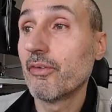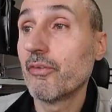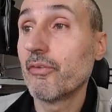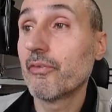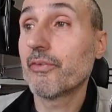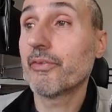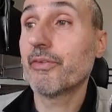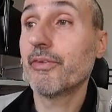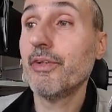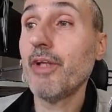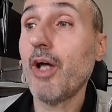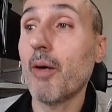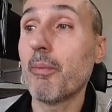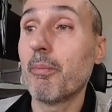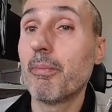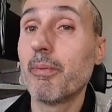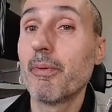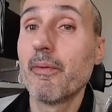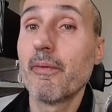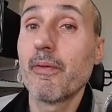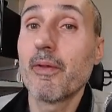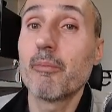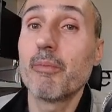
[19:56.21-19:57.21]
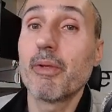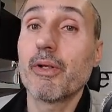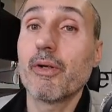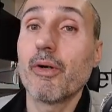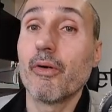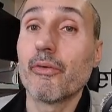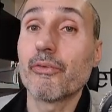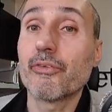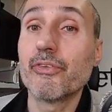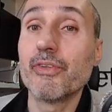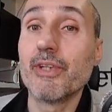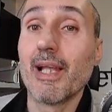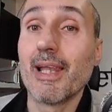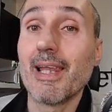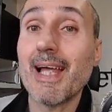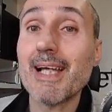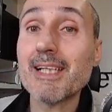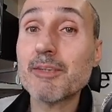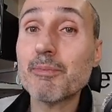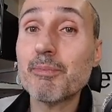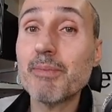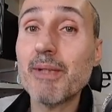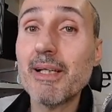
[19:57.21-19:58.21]
stop, because the
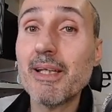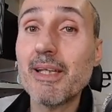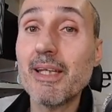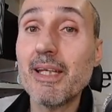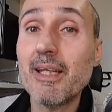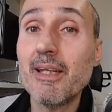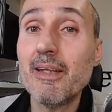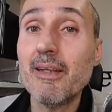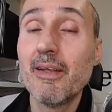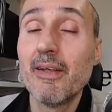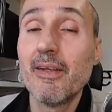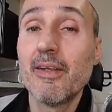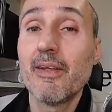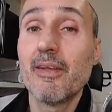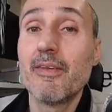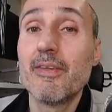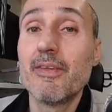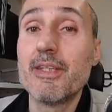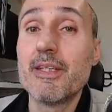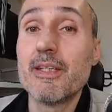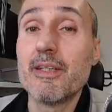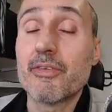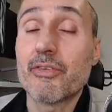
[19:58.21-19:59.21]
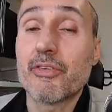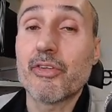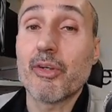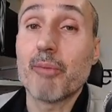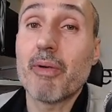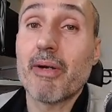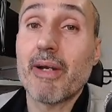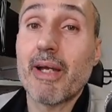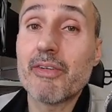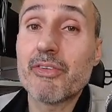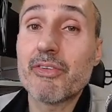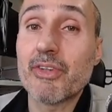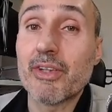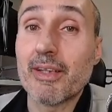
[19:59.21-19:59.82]
last plugin, the summarizing